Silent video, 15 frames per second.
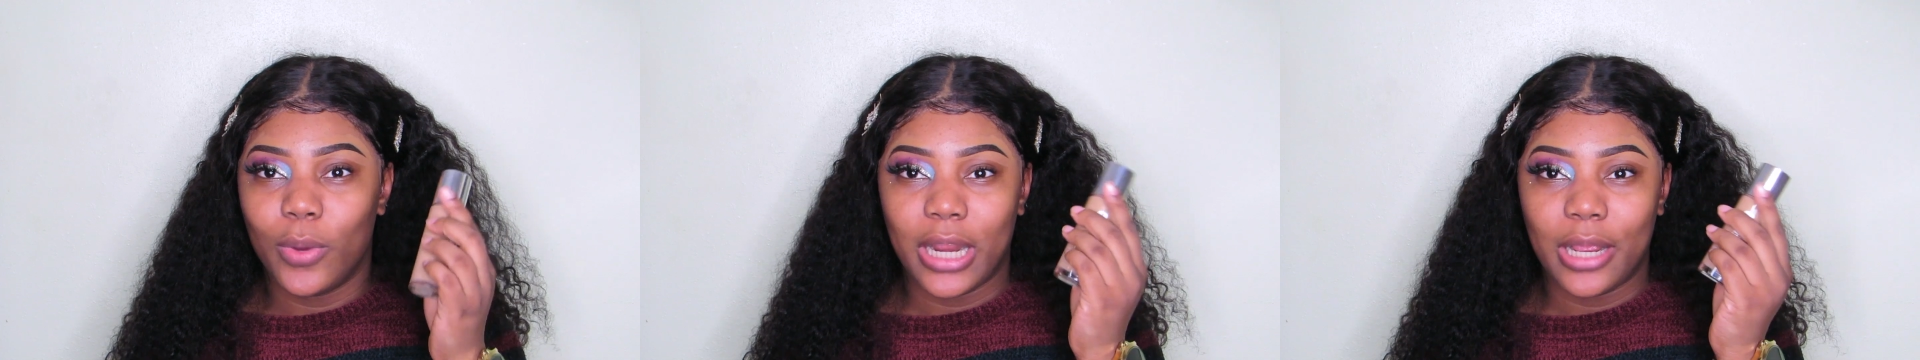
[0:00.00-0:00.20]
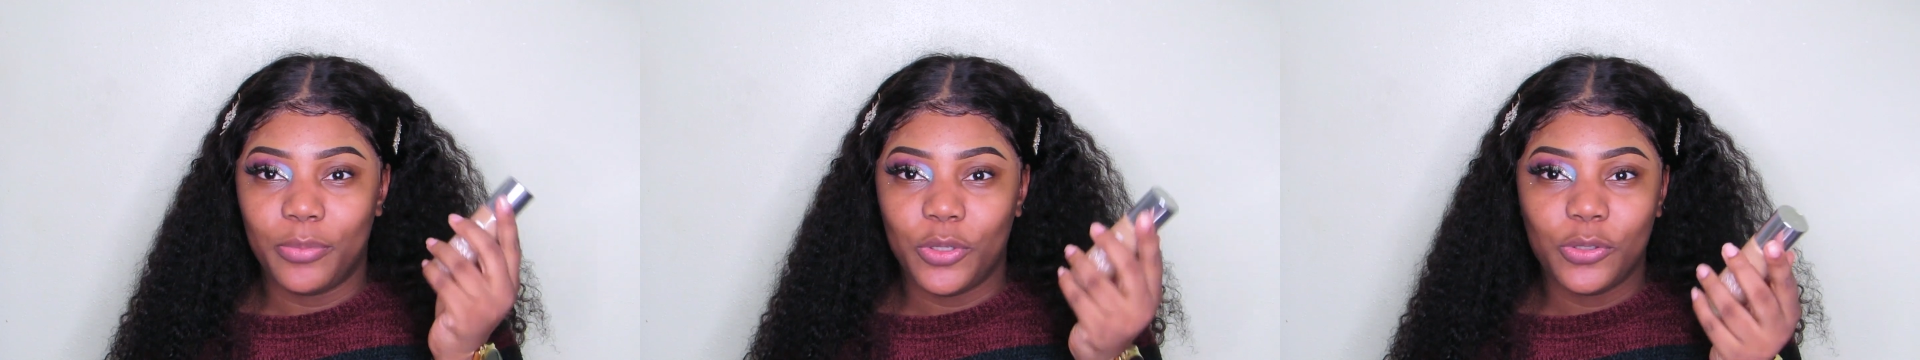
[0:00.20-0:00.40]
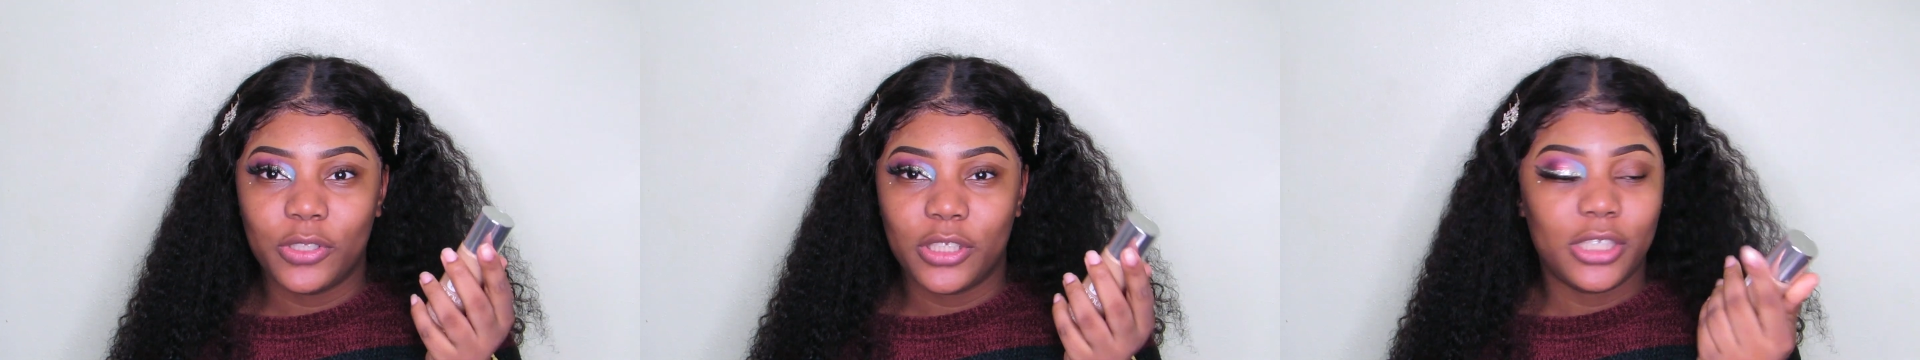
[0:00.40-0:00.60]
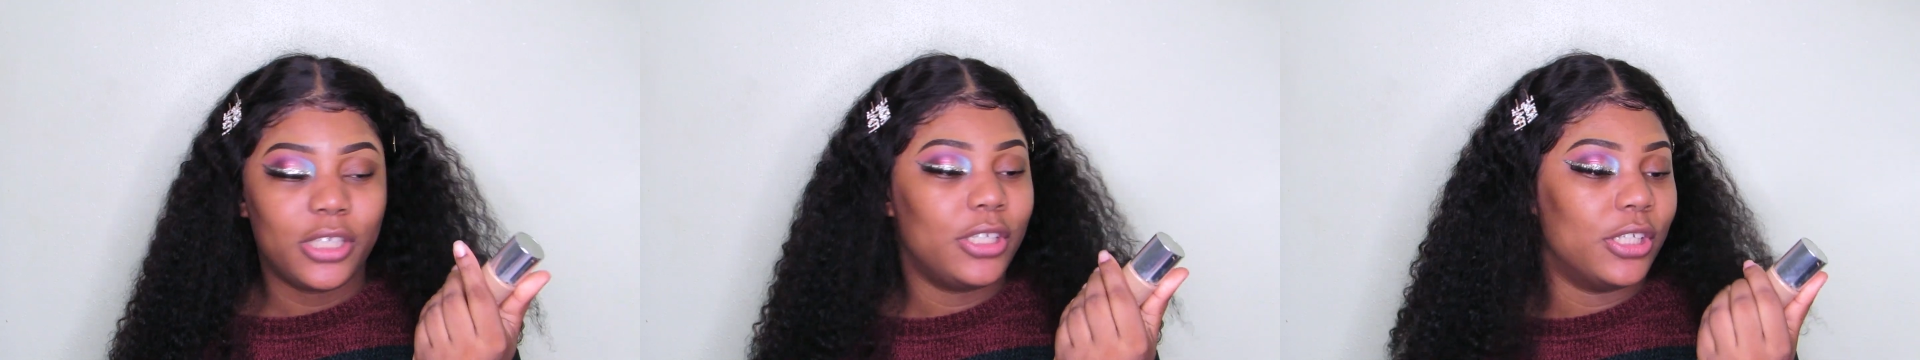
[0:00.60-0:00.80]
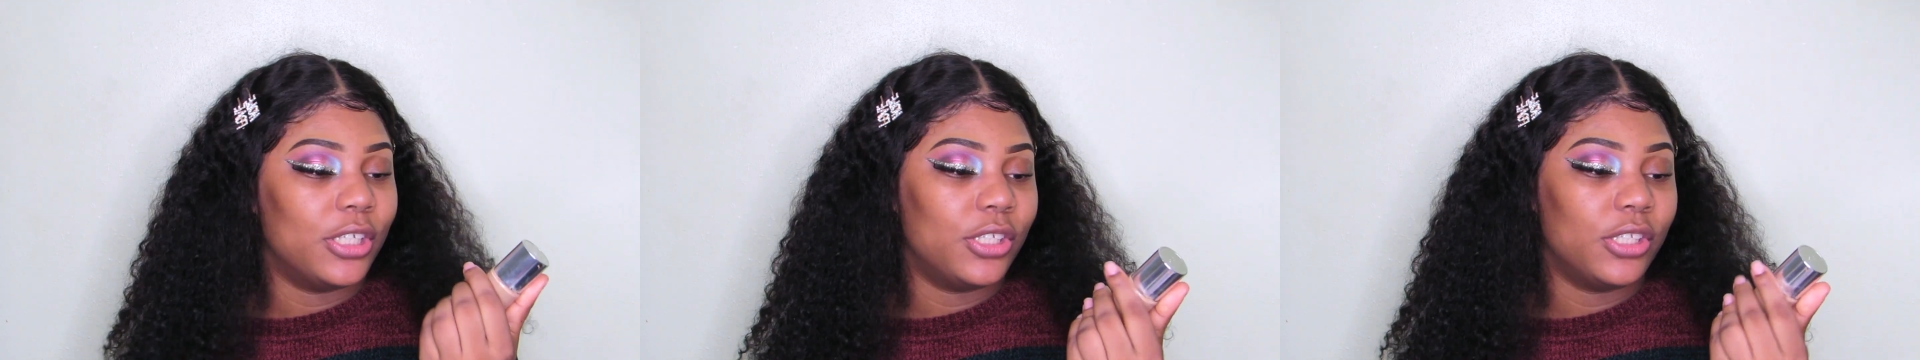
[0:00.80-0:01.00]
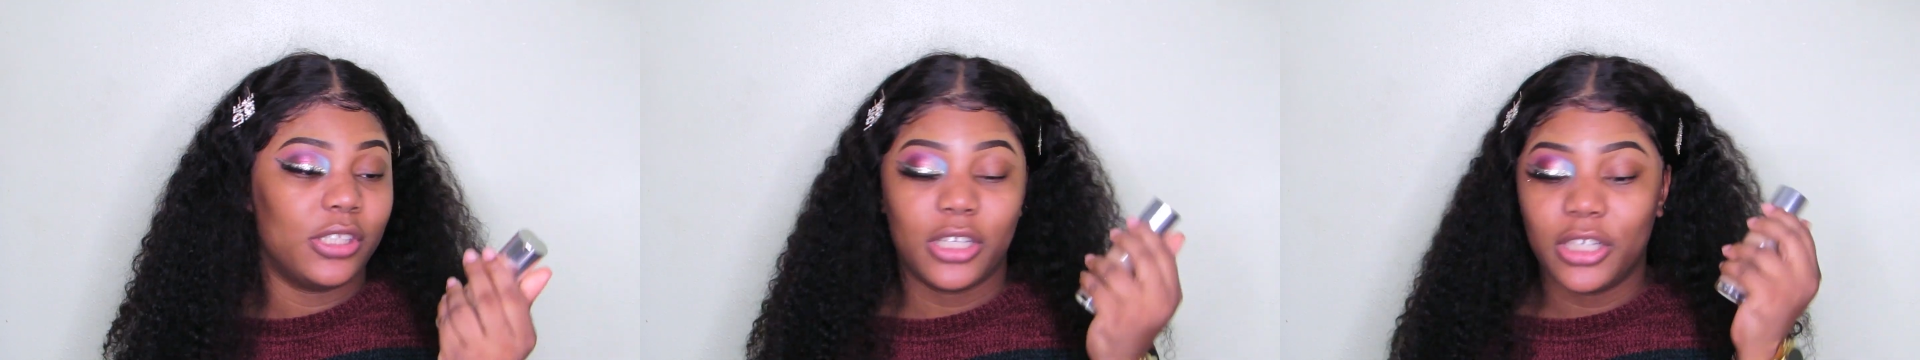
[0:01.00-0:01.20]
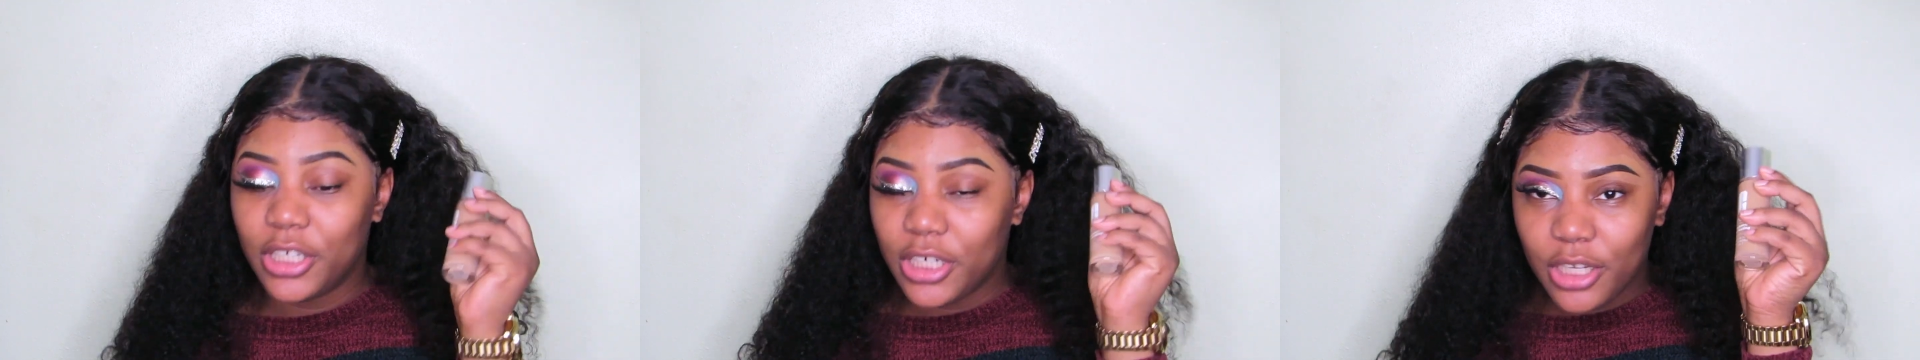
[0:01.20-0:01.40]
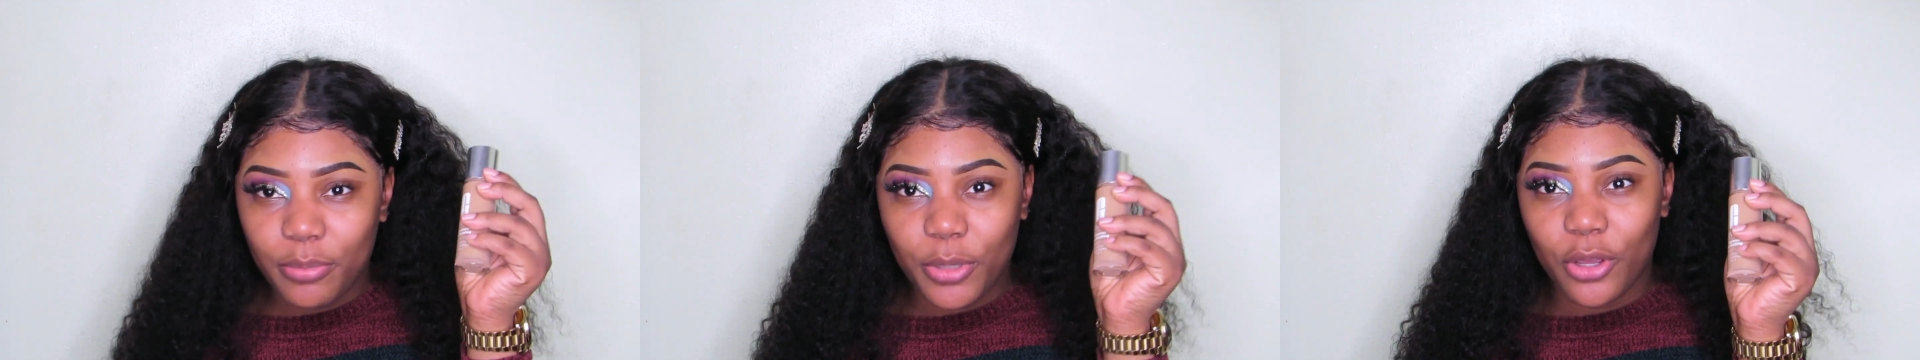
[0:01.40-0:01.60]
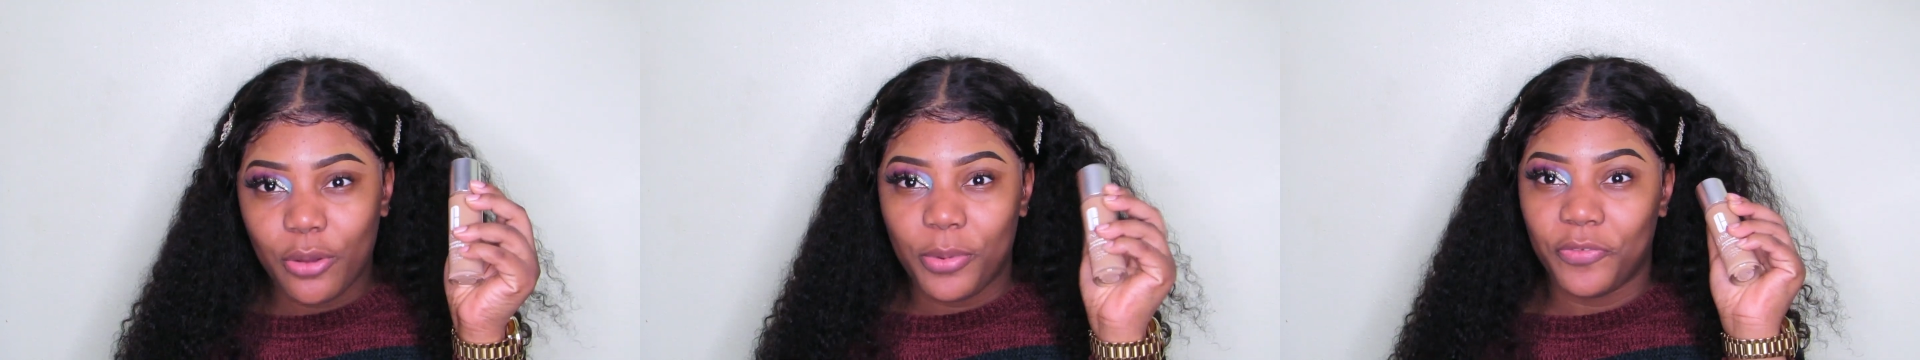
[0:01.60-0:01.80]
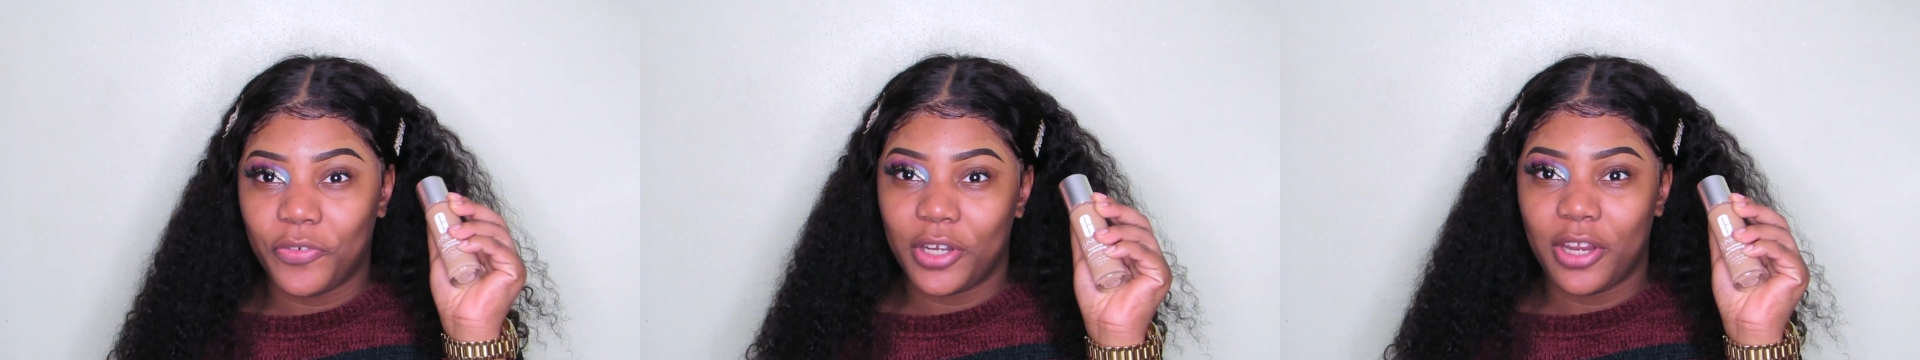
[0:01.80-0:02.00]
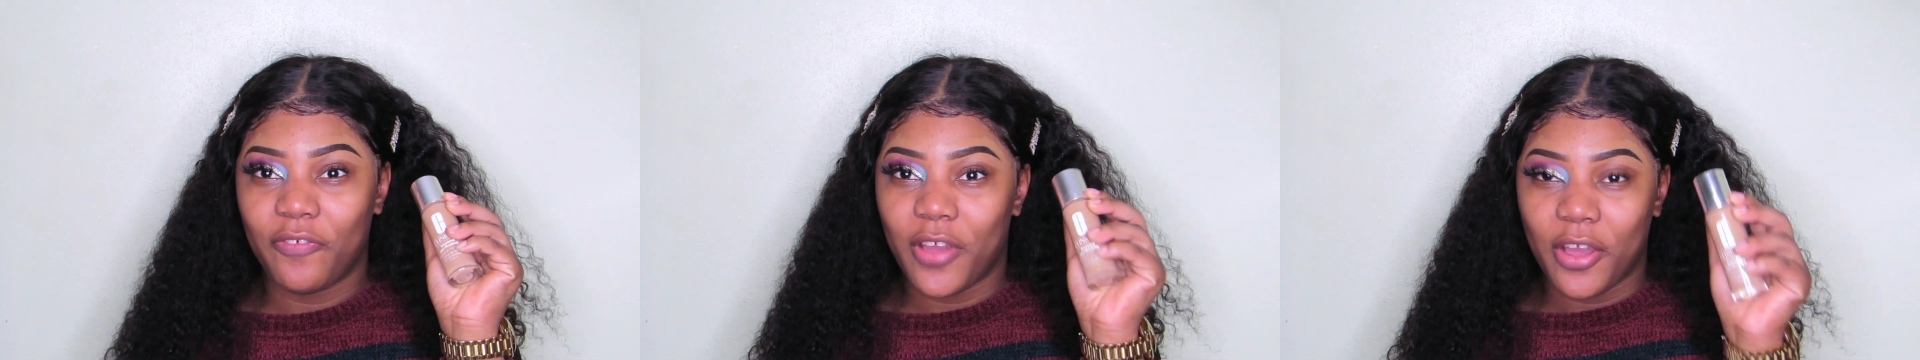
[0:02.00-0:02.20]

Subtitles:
what I'm using. This is Clinique Beyond Perfecting